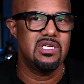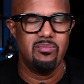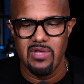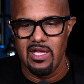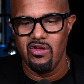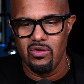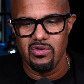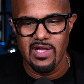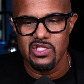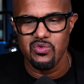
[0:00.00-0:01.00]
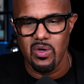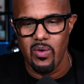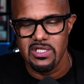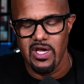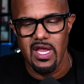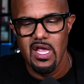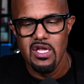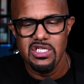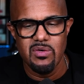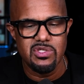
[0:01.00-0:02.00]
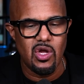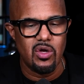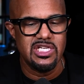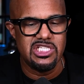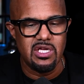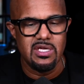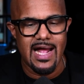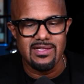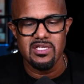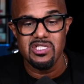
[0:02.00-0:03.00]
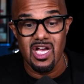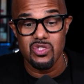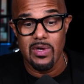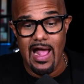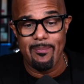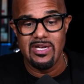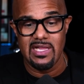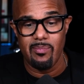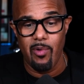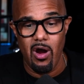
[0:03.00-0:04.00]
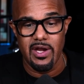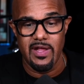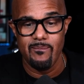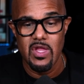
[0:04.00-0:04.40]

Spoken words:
they told her that's what it was. All right. She was told that she could not discuss what happened at the party.